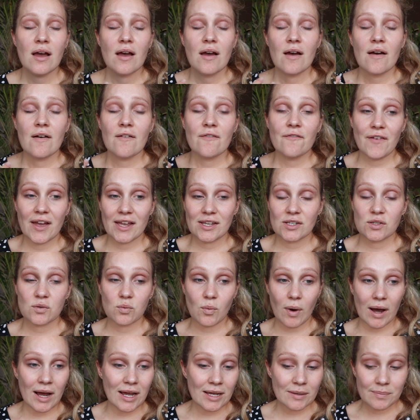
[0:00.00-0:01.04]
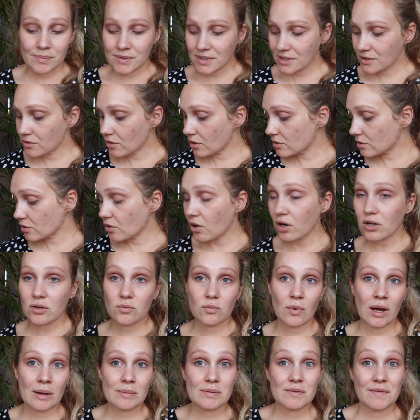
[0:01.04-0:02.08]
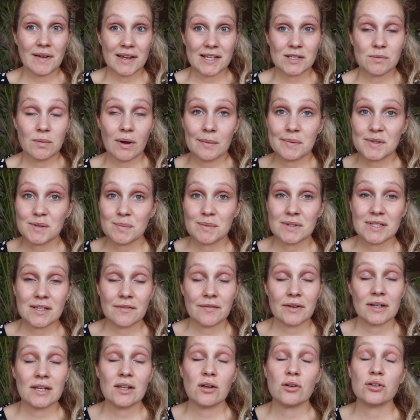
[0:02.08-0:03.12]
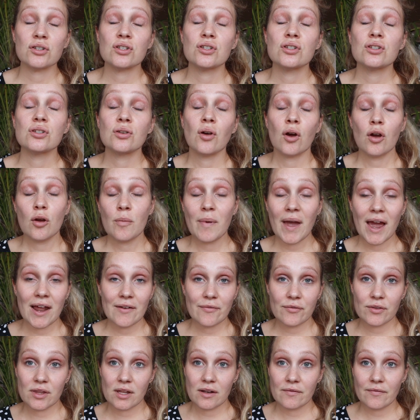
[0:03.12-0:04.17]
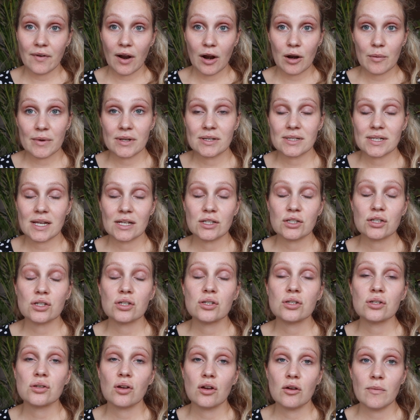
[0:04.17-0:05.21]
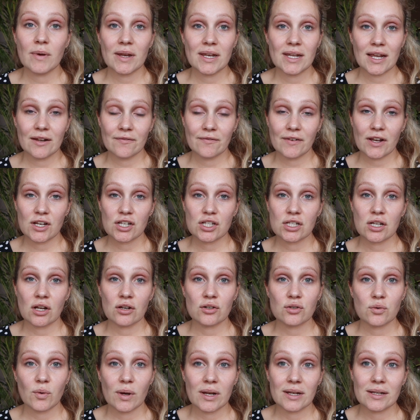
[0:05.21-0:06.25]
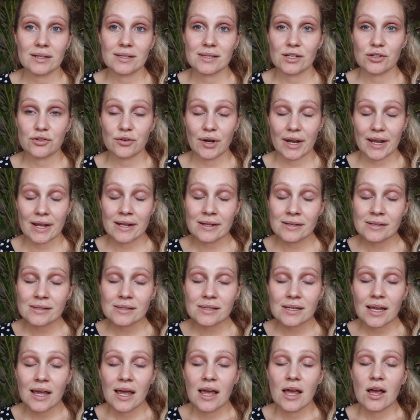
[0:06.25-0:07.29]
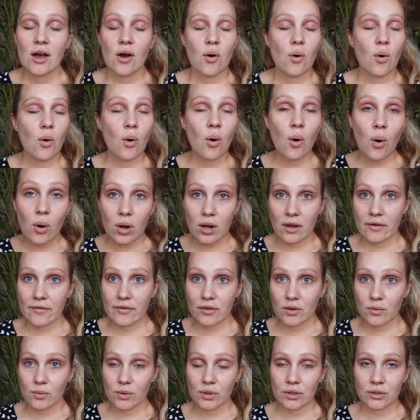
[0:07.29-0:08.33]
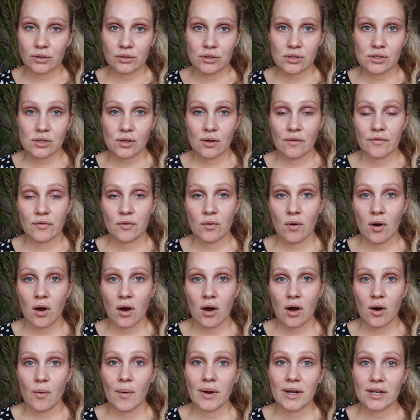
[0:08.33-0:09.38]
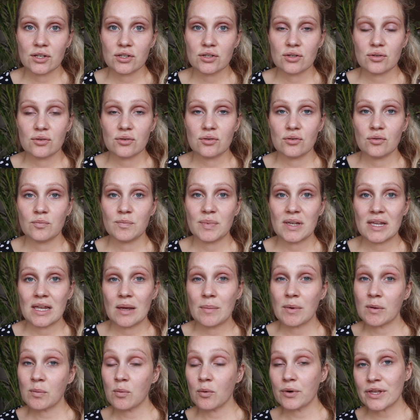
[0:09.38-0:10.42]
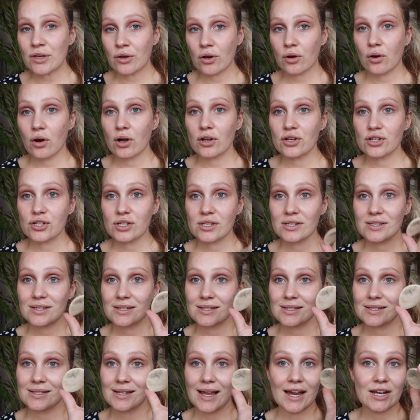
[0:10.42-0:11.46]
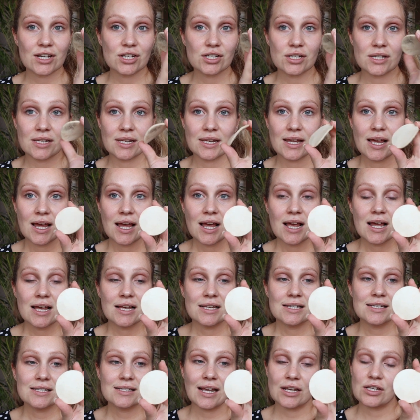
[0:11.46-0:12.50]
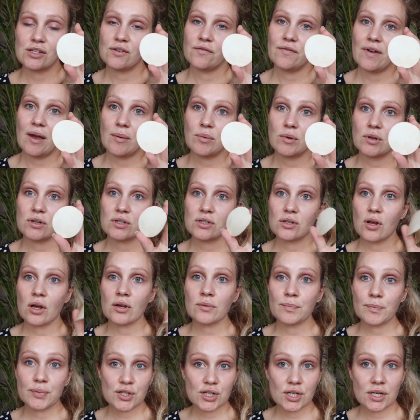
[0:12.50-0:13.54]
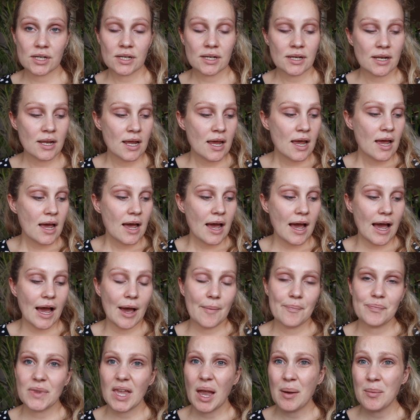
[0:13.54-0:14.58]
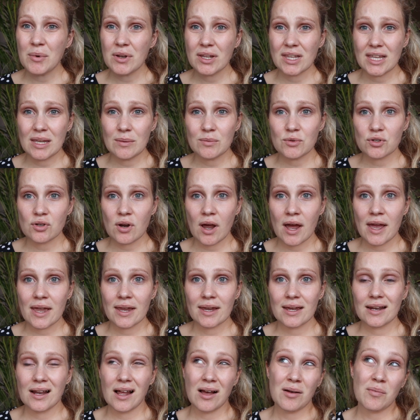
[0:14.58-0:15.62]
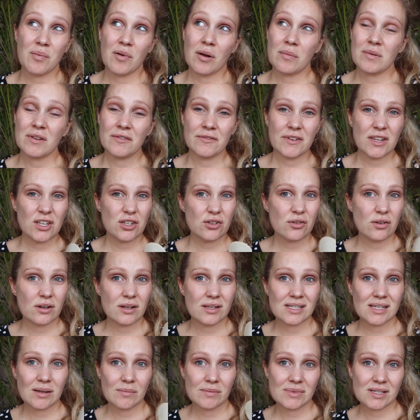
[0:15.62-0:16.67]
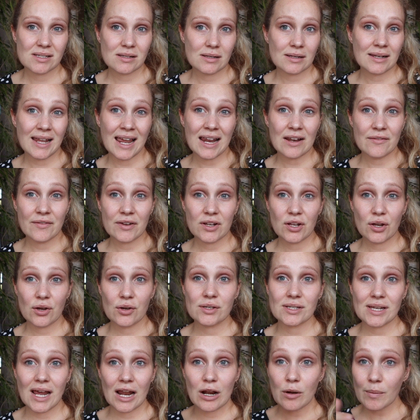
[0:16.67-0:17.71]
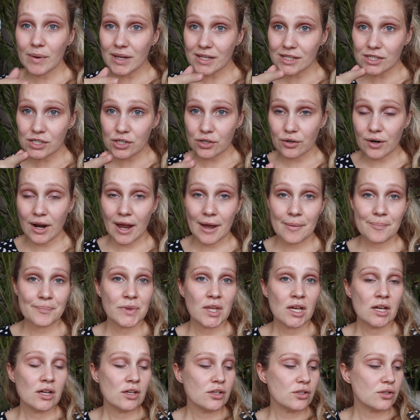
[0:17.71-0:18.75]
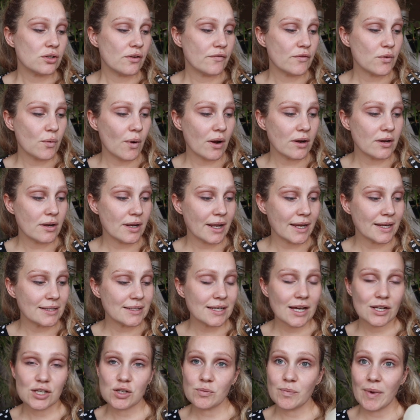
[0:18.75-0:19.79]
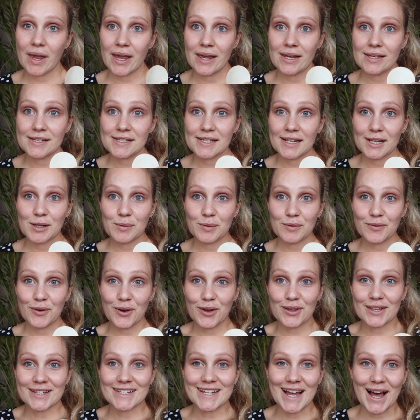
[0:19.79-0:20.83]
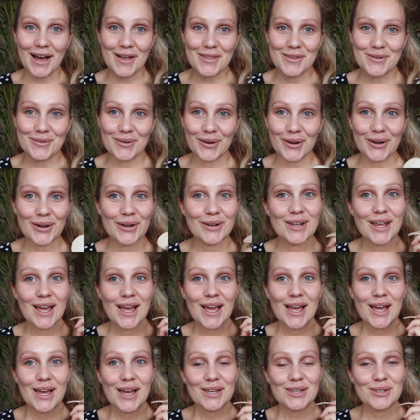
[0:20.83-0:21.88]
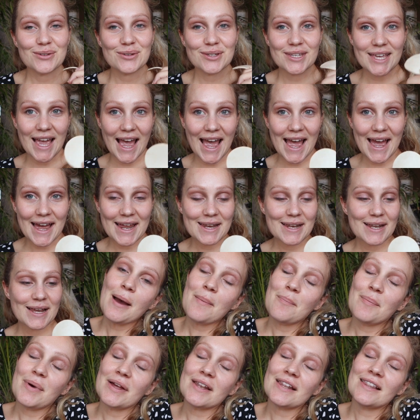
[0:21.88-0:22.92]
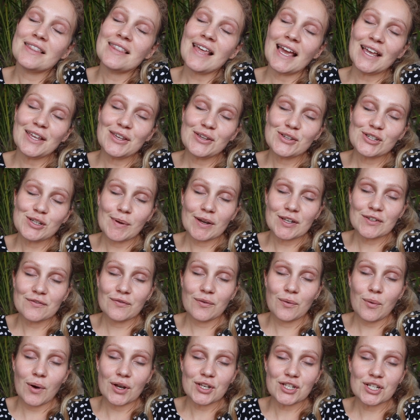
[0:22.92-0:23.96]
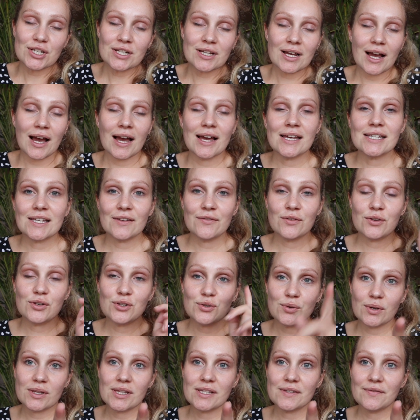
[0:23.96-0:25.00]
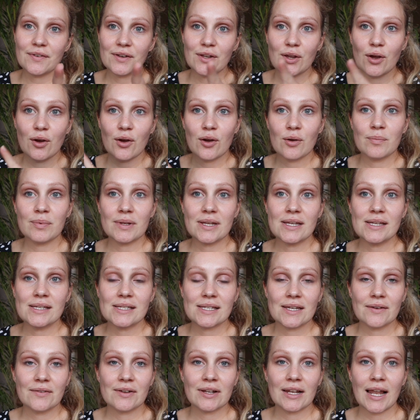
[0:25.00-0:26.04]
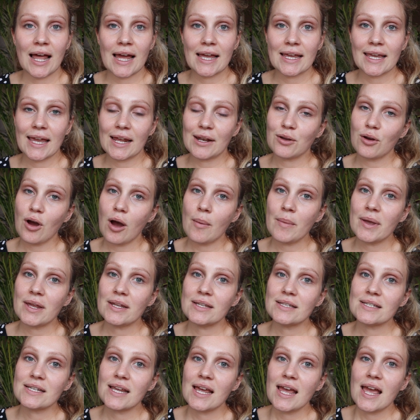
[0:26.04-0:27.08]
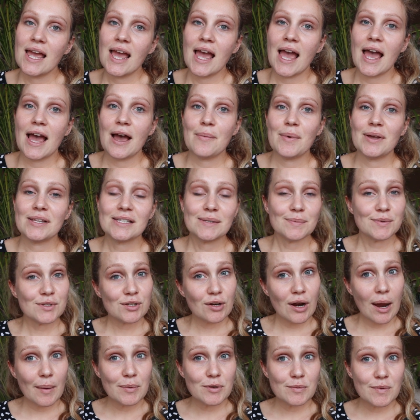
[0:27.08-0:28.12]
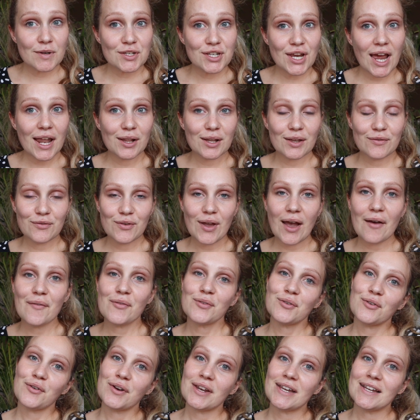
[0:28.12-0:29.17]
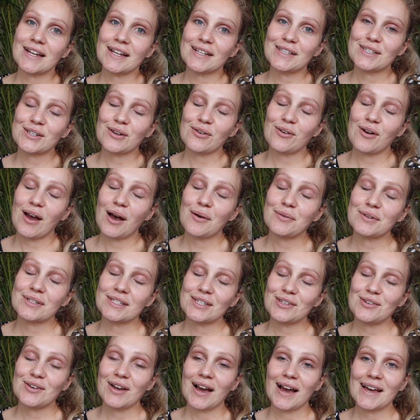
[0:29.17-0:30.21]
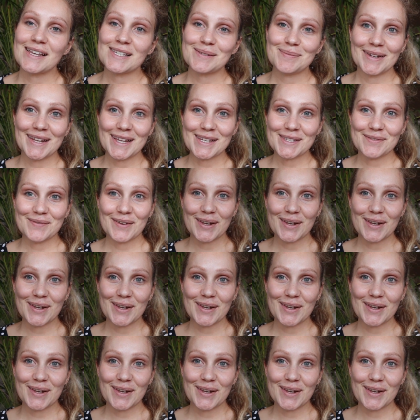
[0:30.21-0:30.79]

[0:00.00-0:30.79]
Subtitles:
face wipes, not cotton wipes, face wipes specifically, are so bad for the environment, and so many get flushed down toilets and drains all over the world. So if you are wanting to be a bit more eco-conscious, this is actually such a fabulous option. I'm gonna keep trying it. I'll probably feature it in some later videos and on my Instagram. So if you want to like touch base a little bit further down the road, you can. But thank you so much for watching, guys. If you enjoyed this video, please give it a like and a comment, and subscribe to my channel if you haven't already done so. I will see you guys in my next